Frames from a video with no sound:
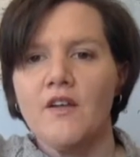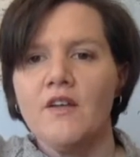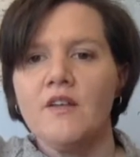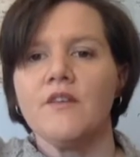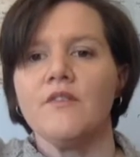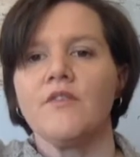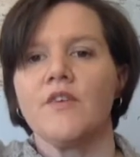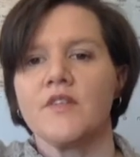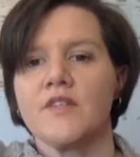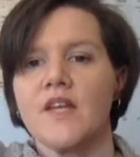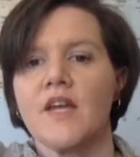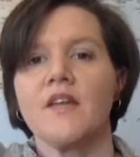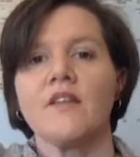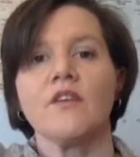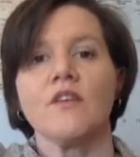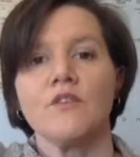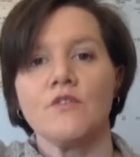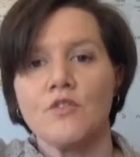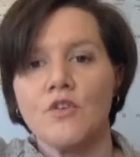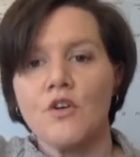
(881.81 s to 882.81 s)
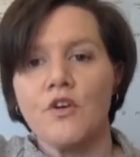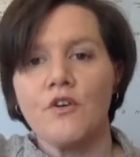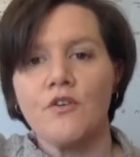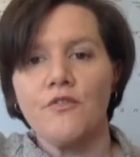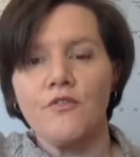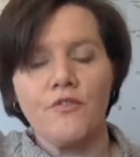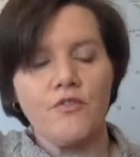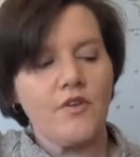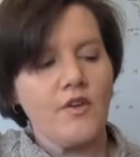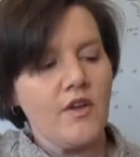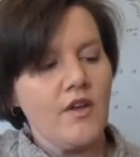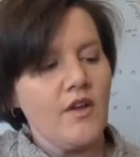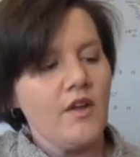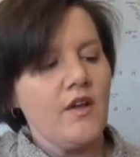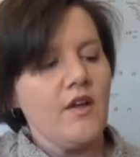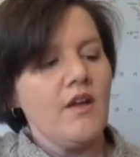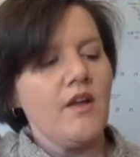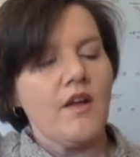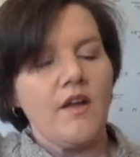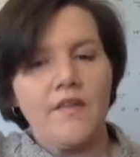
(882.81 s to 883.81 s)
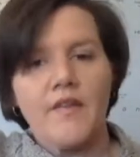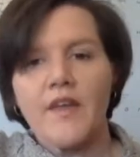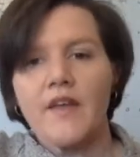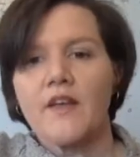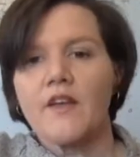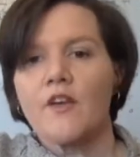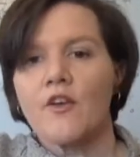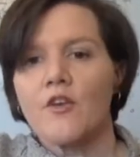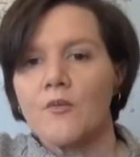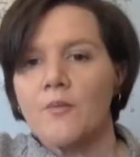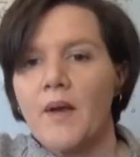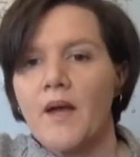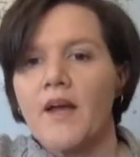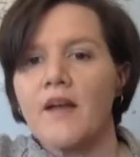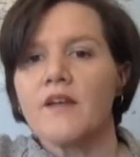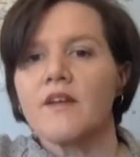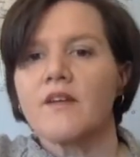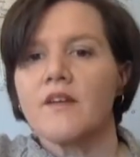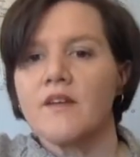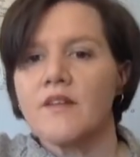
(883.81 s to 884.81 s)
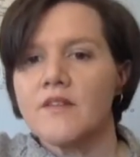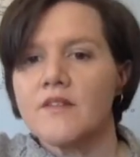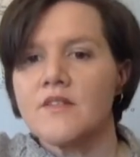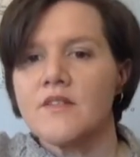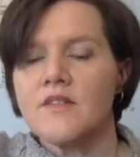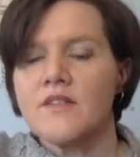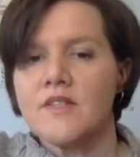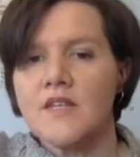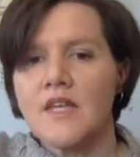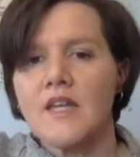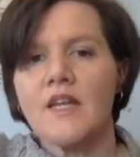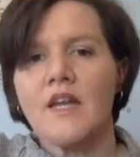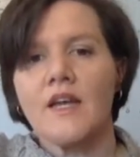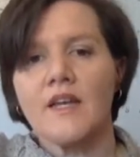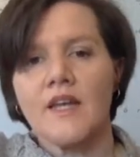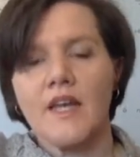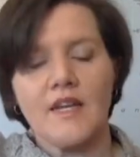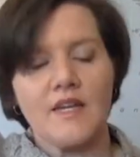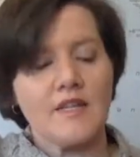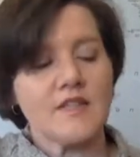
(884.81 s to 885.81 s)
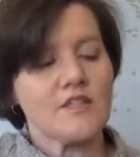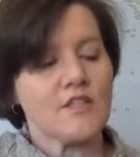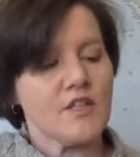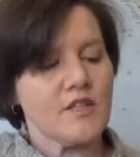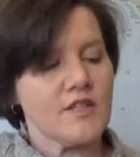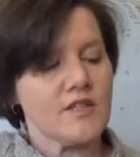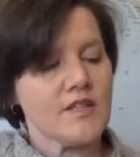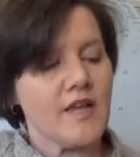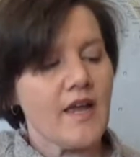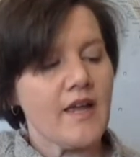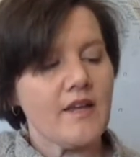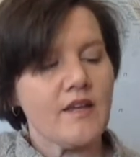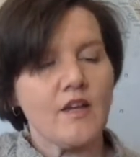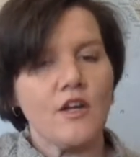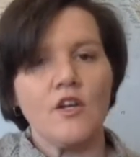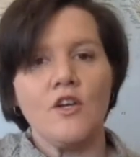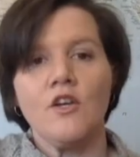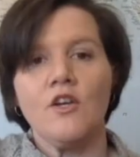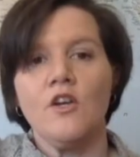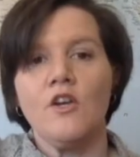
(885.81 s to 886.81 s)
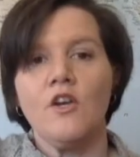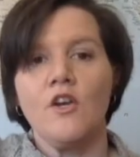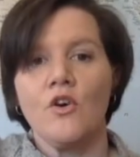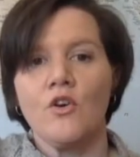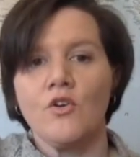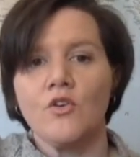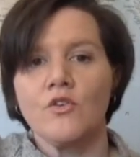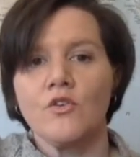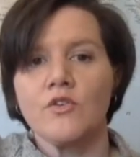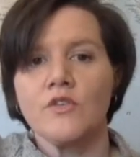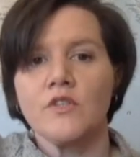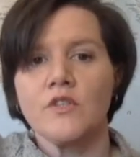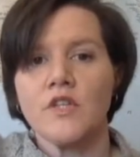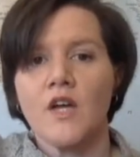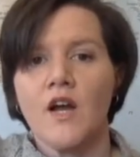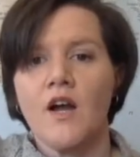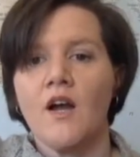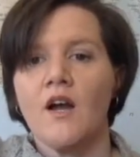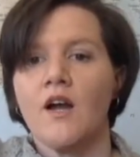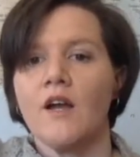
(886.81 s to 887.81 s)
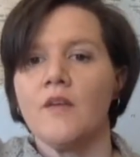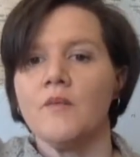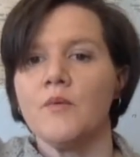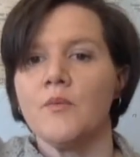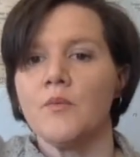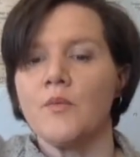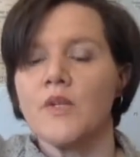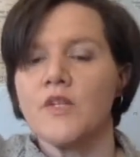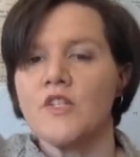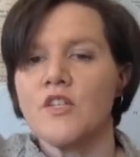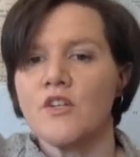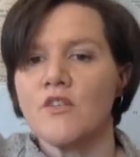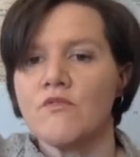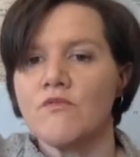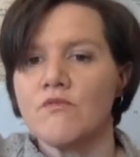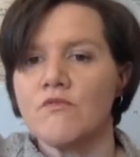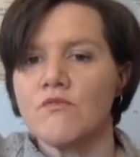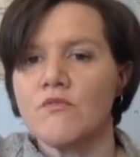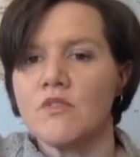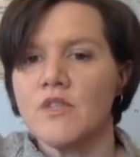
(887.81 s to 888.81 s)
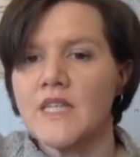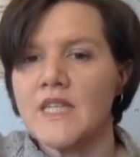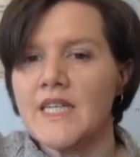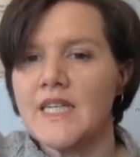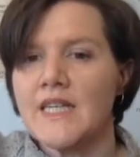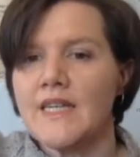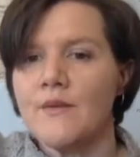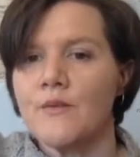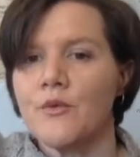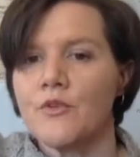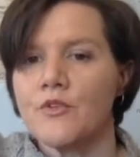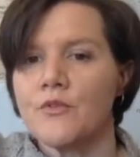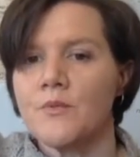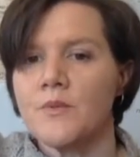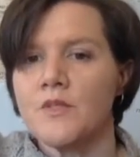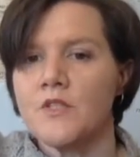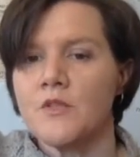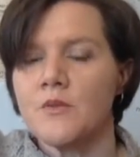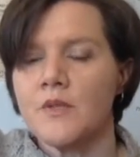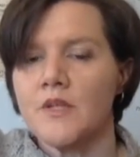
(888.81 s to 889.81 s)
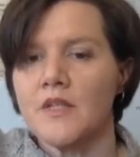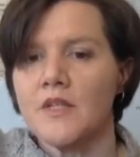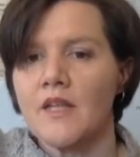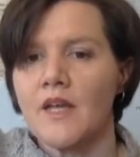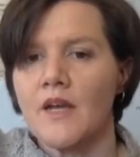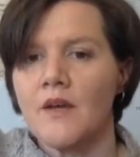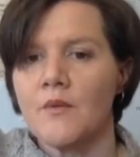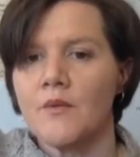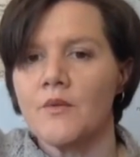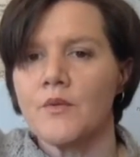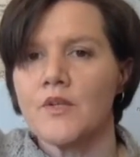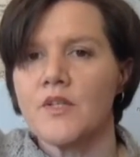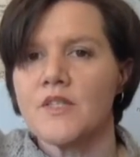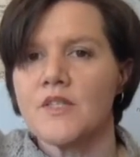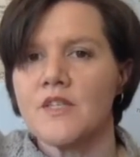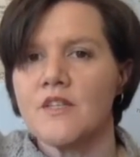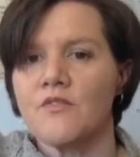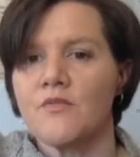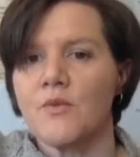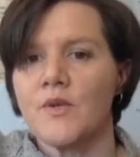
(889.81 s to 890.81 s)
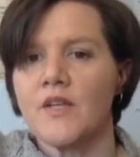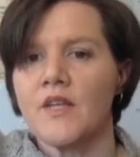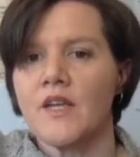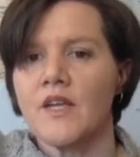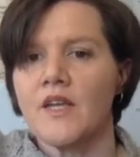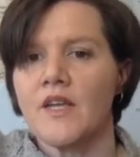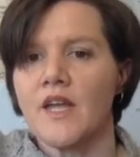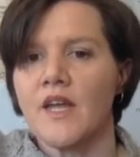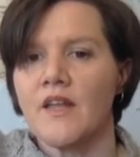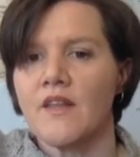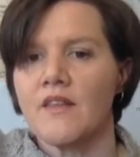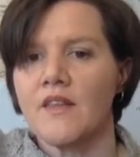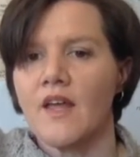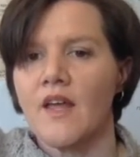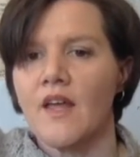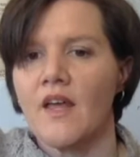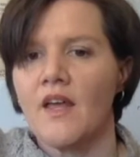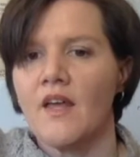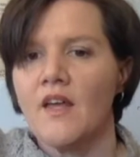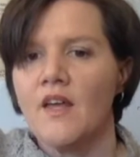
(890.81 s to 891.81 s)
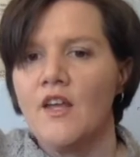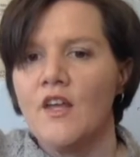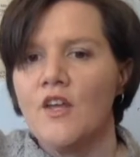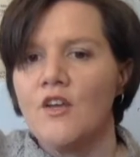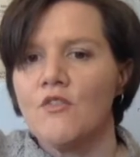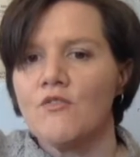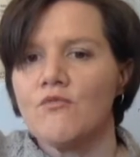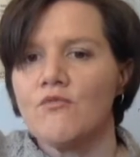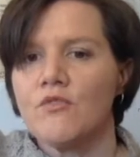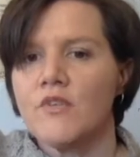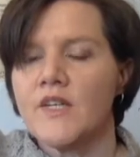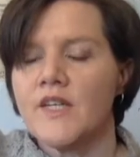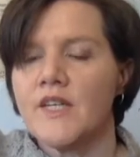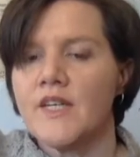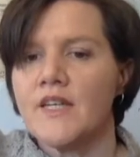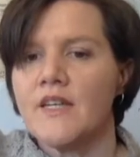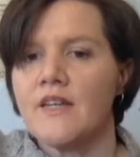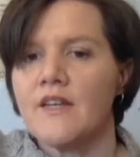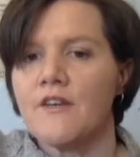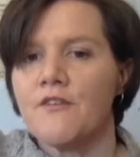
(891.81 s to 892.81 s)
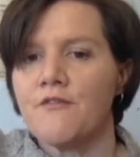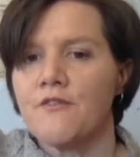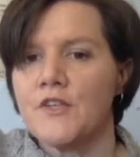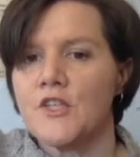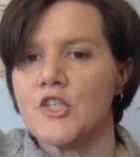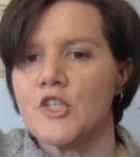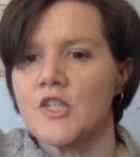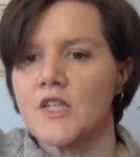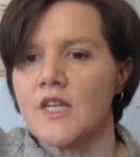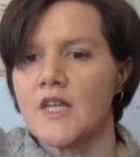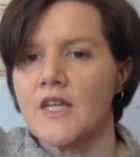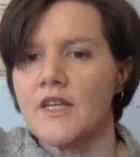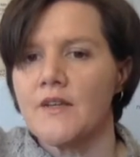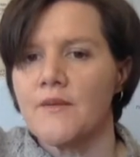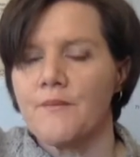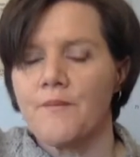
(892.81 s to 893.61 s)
If I take those off and then go back to D, again, it's going to take a long time, and we don't really want to be doing that. We want to see if we can get there really efficiently.